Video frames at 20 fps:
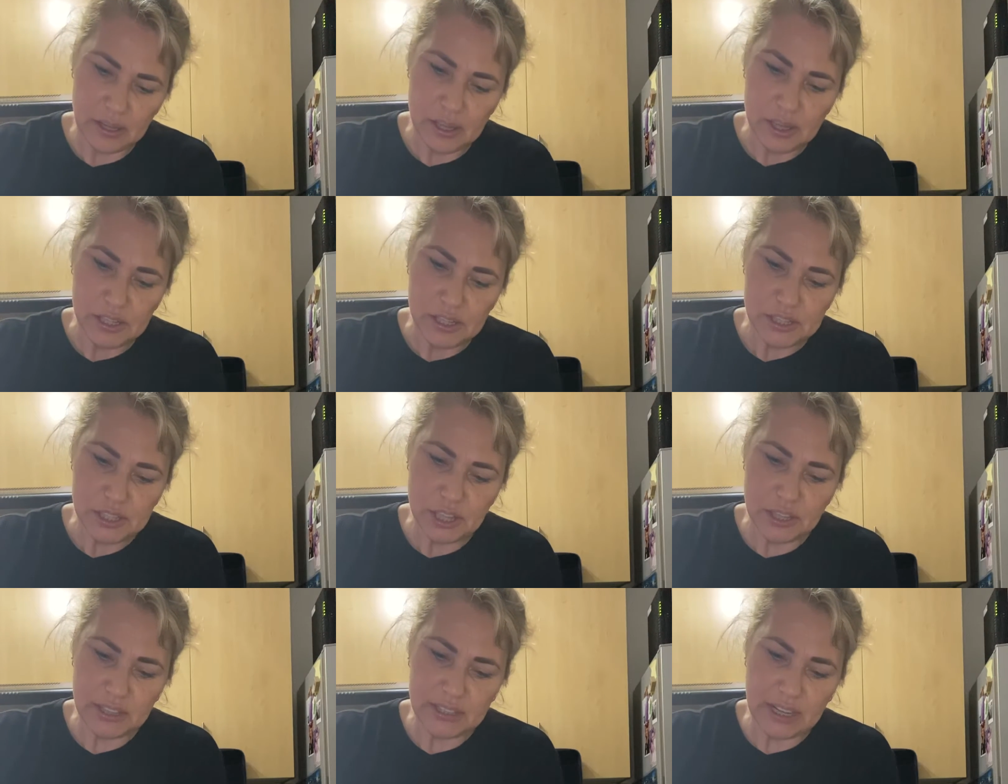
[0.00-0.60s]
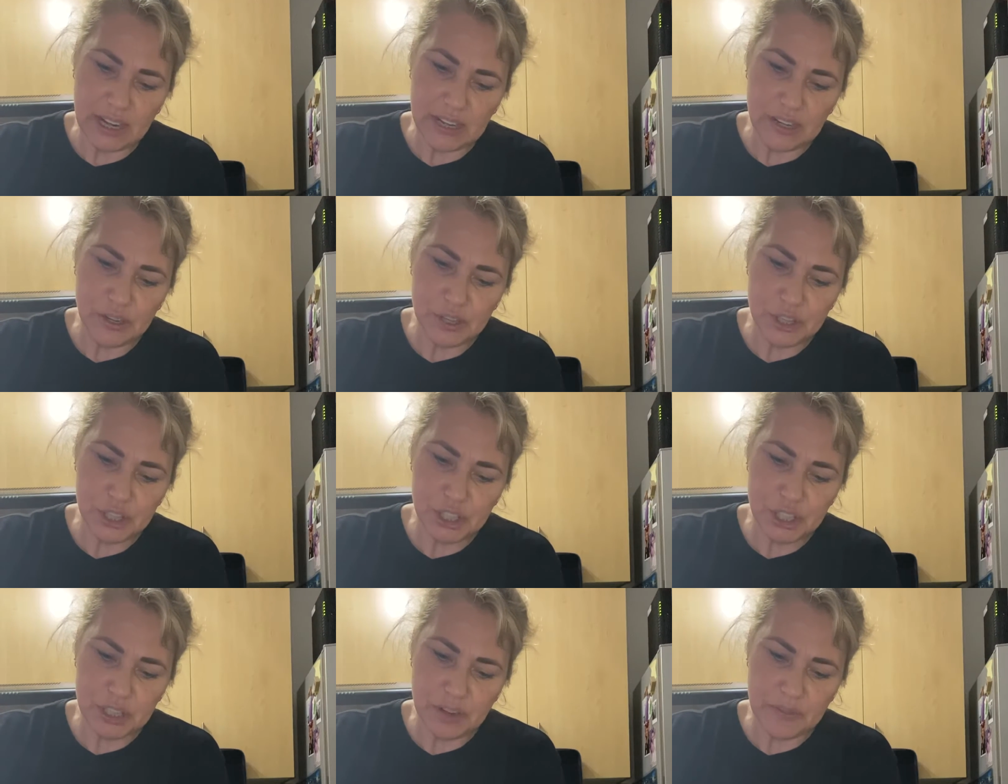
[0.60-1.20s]
so the
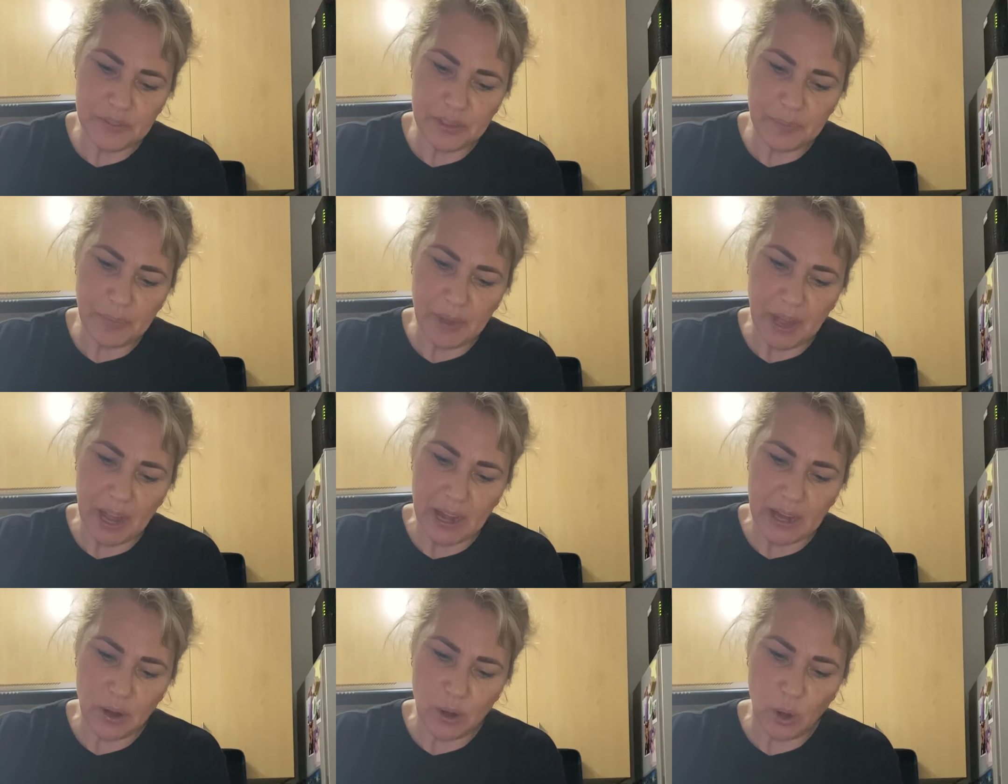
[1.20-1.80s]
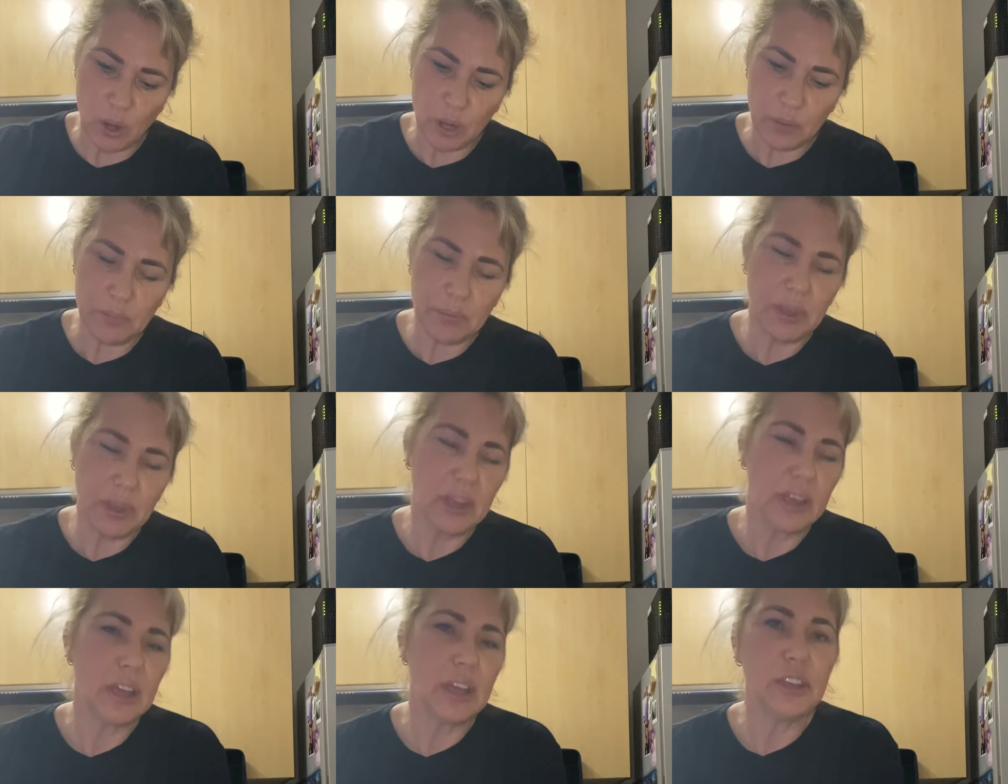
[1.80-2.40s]
dilution of the bicarb,
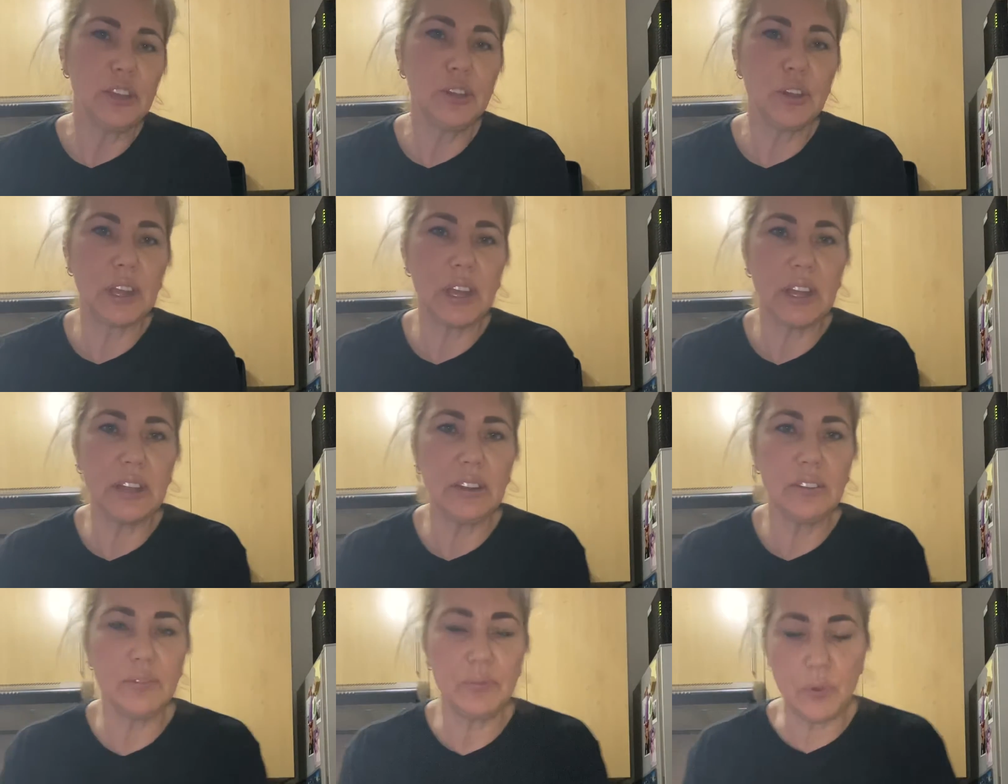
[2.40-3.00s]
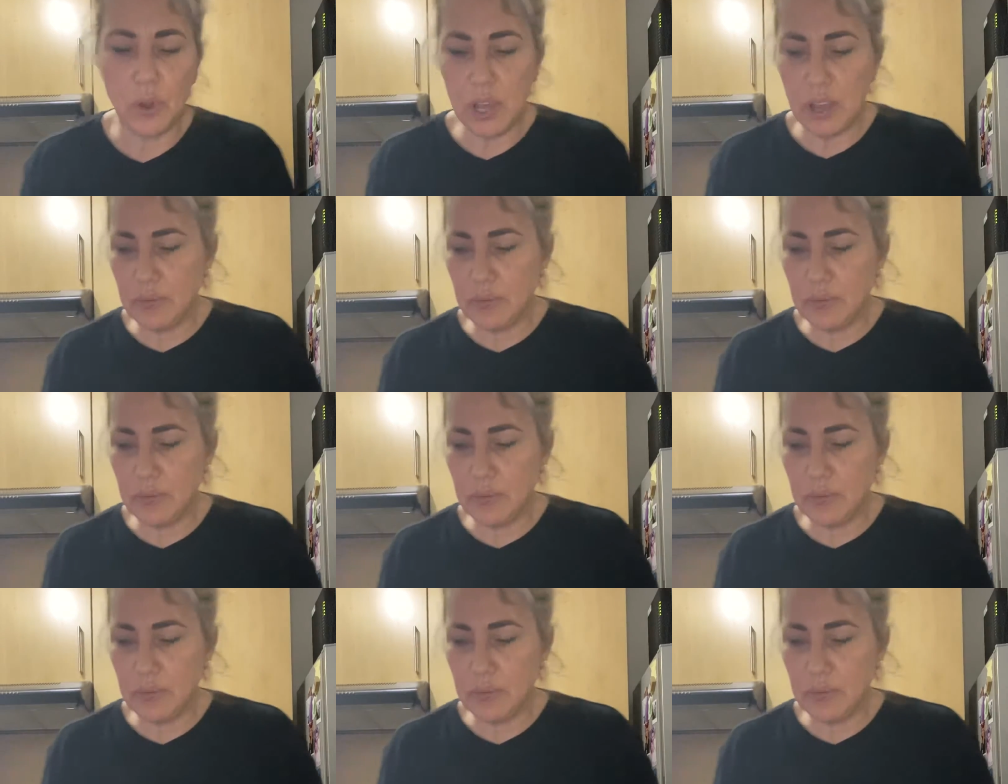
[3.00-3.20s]
you can,